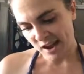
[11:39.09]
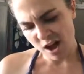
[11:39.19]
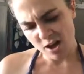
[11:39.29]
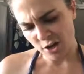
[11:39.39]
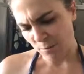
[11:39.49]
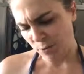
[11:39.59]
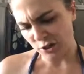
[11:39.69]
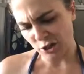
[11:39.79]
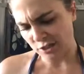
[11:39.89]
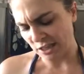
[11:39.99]
oh, you
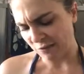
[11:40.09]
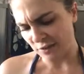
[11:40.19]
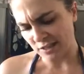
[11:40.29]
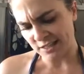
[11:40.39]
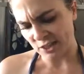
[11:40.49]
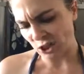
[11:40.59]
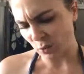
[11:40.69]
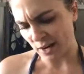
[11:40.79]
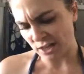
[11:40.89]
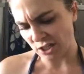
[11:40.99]
put yourself in this
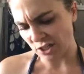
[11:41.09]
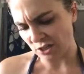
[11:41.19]
situation,